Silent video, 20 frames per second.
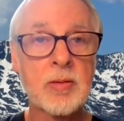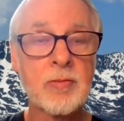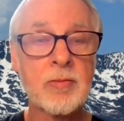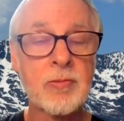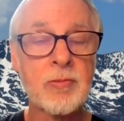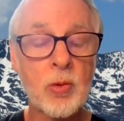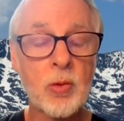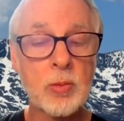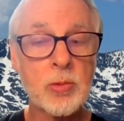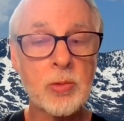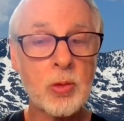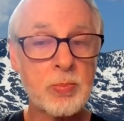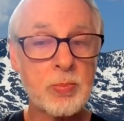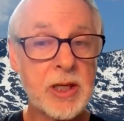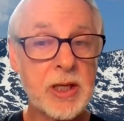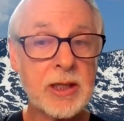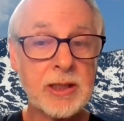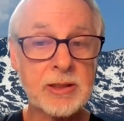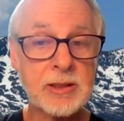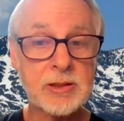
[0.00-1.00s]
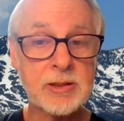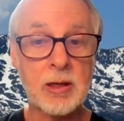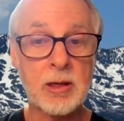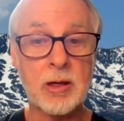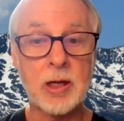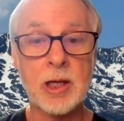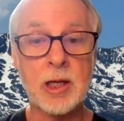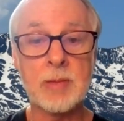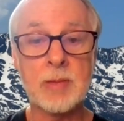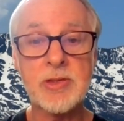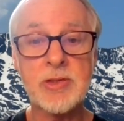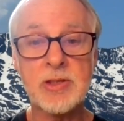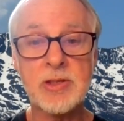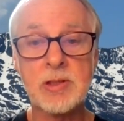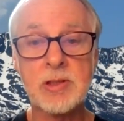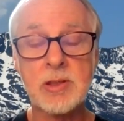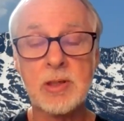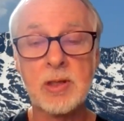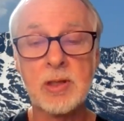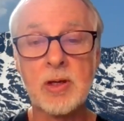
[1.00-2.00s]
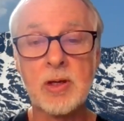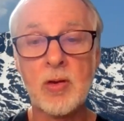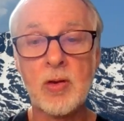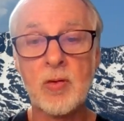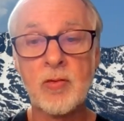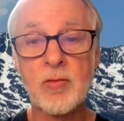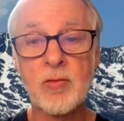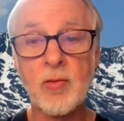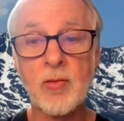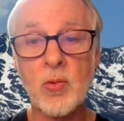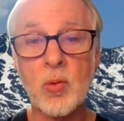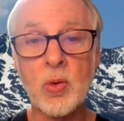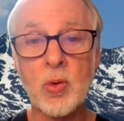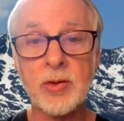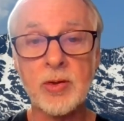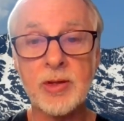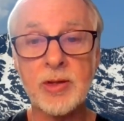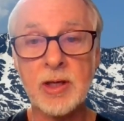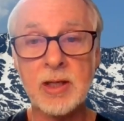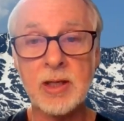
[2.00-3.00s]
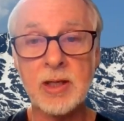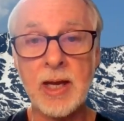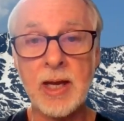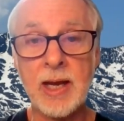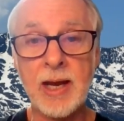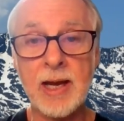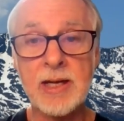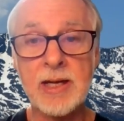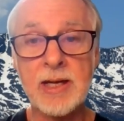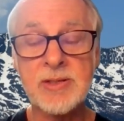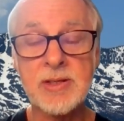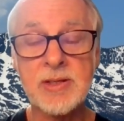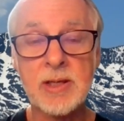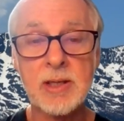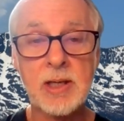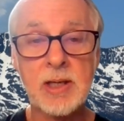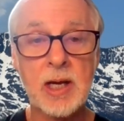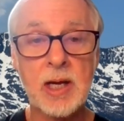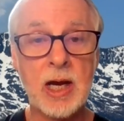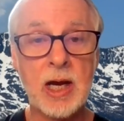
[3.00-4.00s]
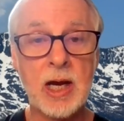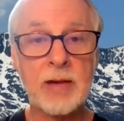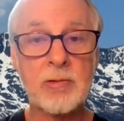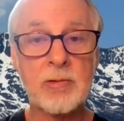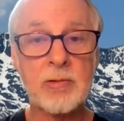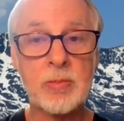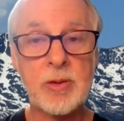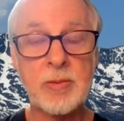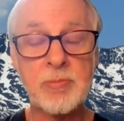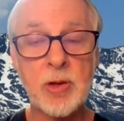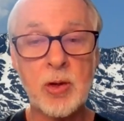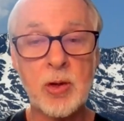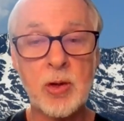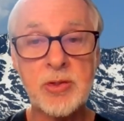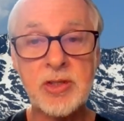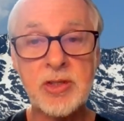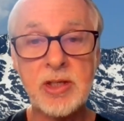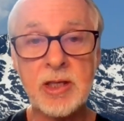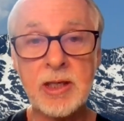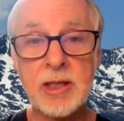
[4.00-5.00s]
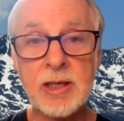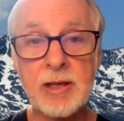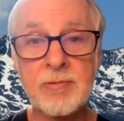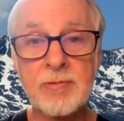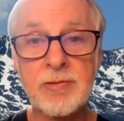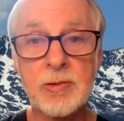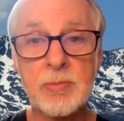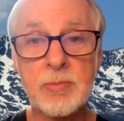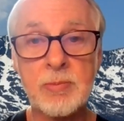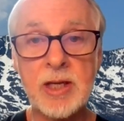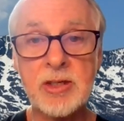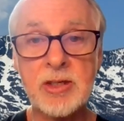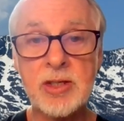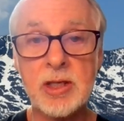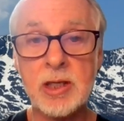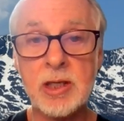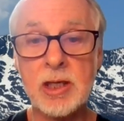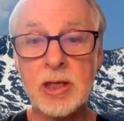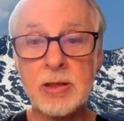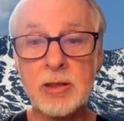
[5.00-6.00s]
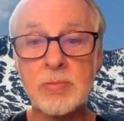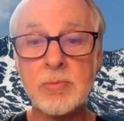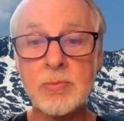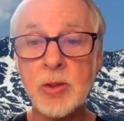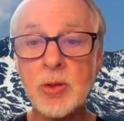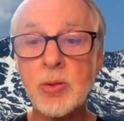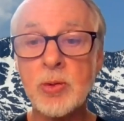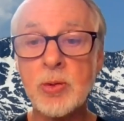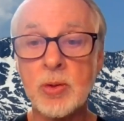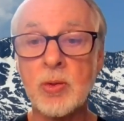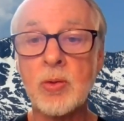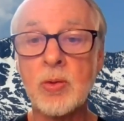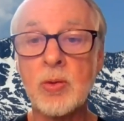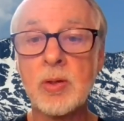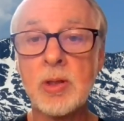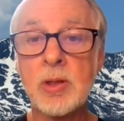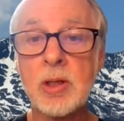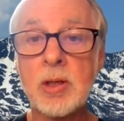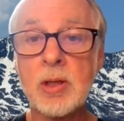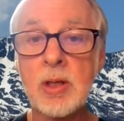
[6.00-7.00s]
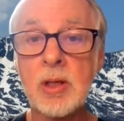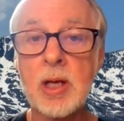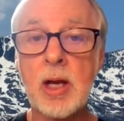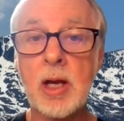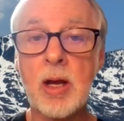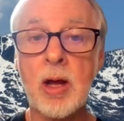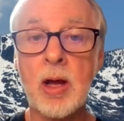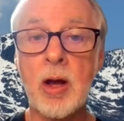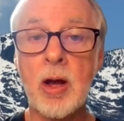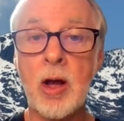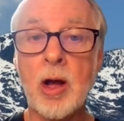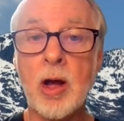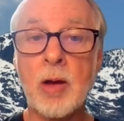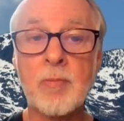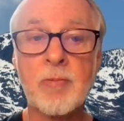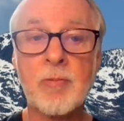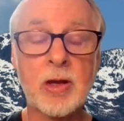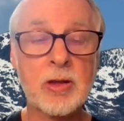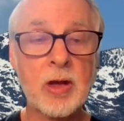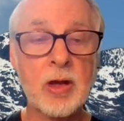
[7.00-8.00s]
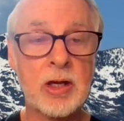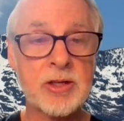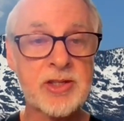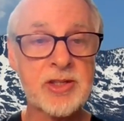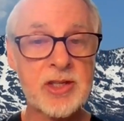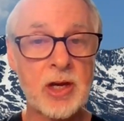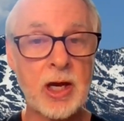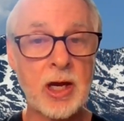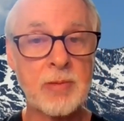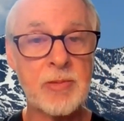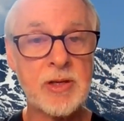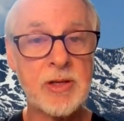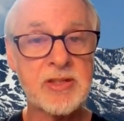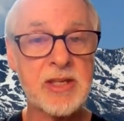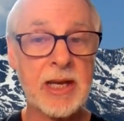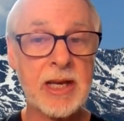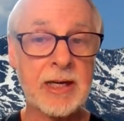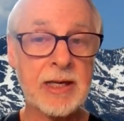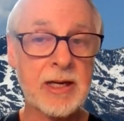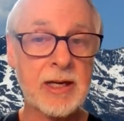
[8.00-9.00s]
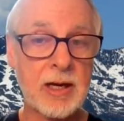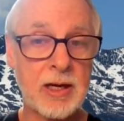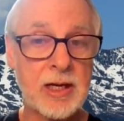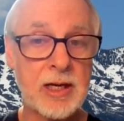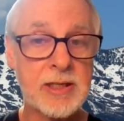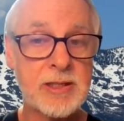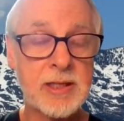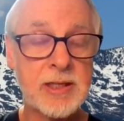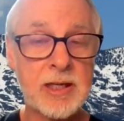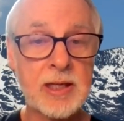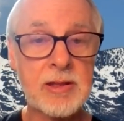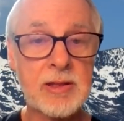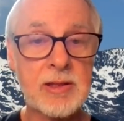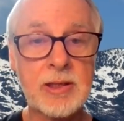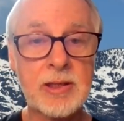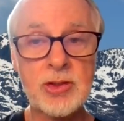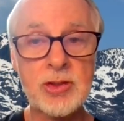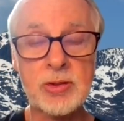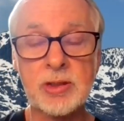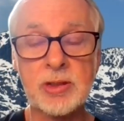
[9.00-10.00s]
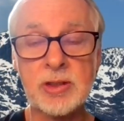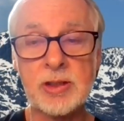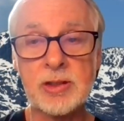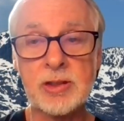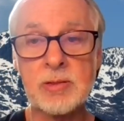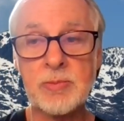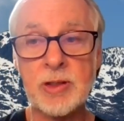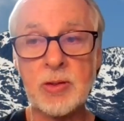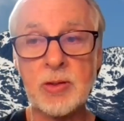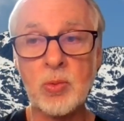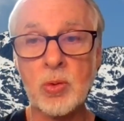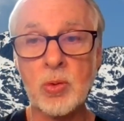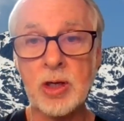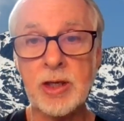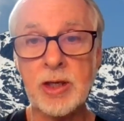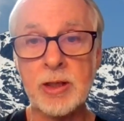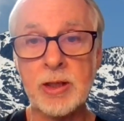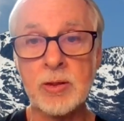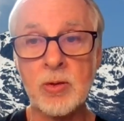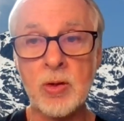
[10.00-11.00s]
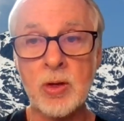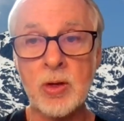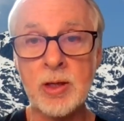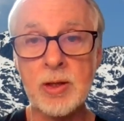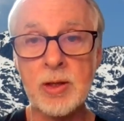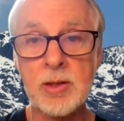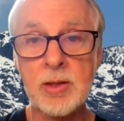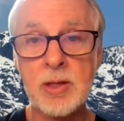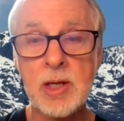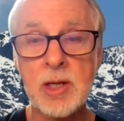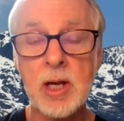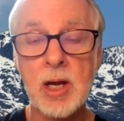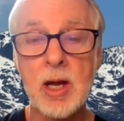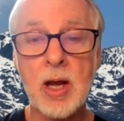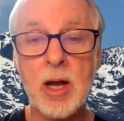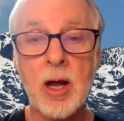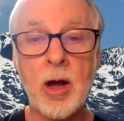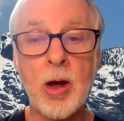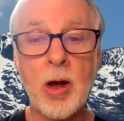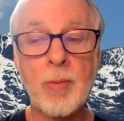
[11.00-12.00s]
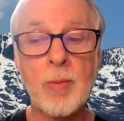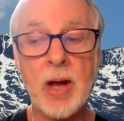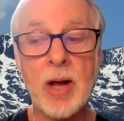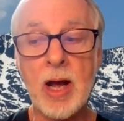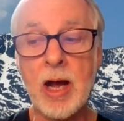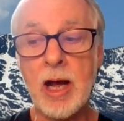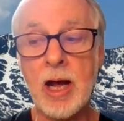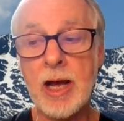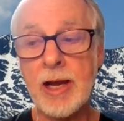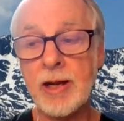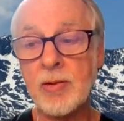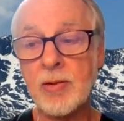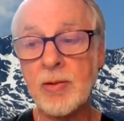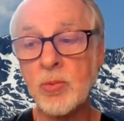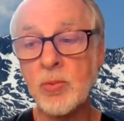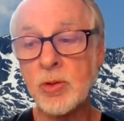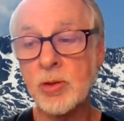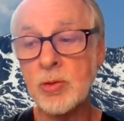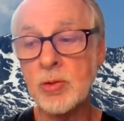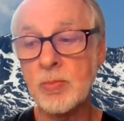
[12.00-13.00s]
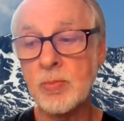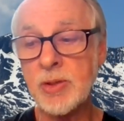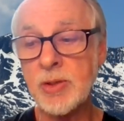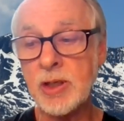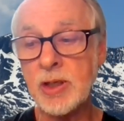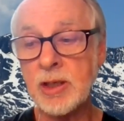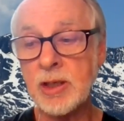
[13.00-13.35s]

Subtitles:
formal meeting times for the class. I will be posting information in Moodle, assignments and content that you'll need to be working on. I will